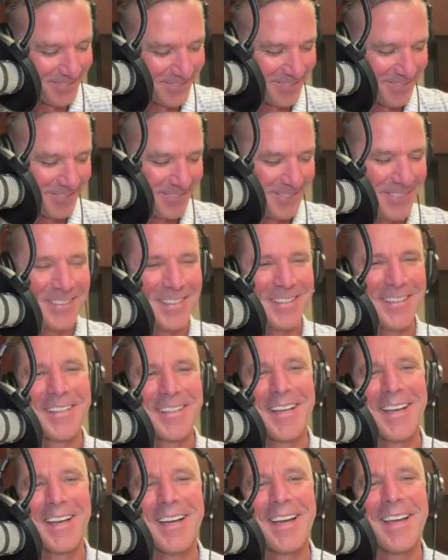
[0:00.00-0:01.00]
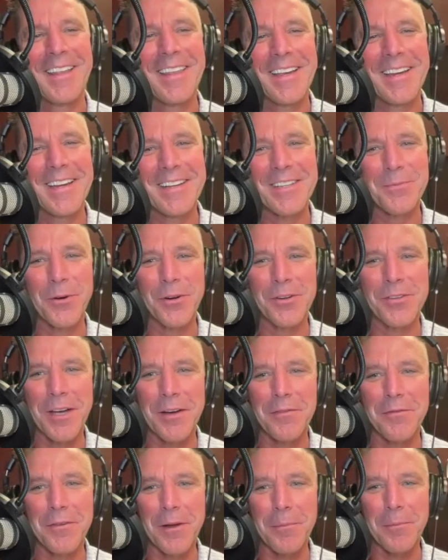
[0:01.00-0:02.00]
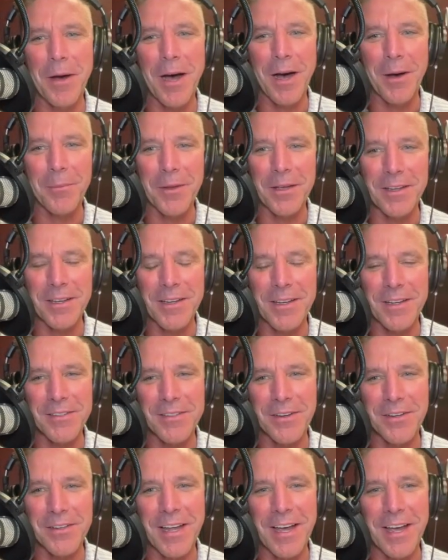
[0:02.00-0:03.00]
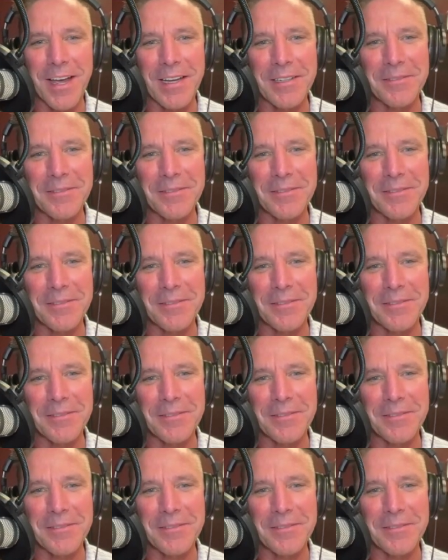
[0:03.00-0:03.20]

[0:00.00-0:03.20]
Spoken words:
I think it's more tough on mom than it is on dad.